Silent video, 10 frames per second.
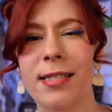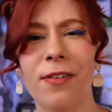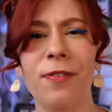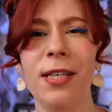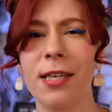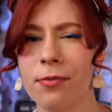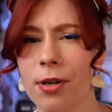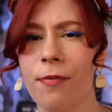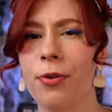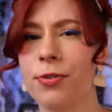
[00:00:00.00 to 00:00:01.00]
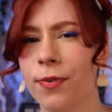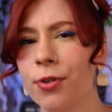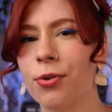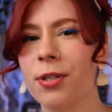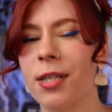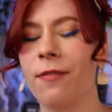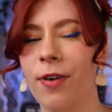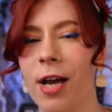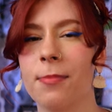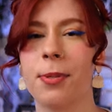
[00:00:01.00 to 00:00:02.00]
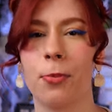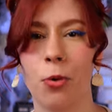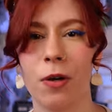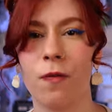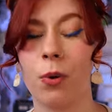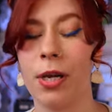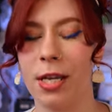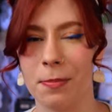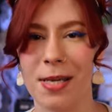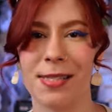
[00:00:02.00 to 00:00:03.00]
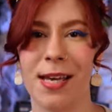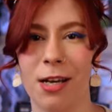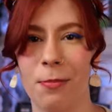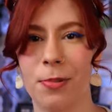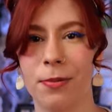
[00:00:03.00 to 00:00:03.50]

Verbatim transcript: Definitely gives off those futuristic vibes I'm going for in my setup.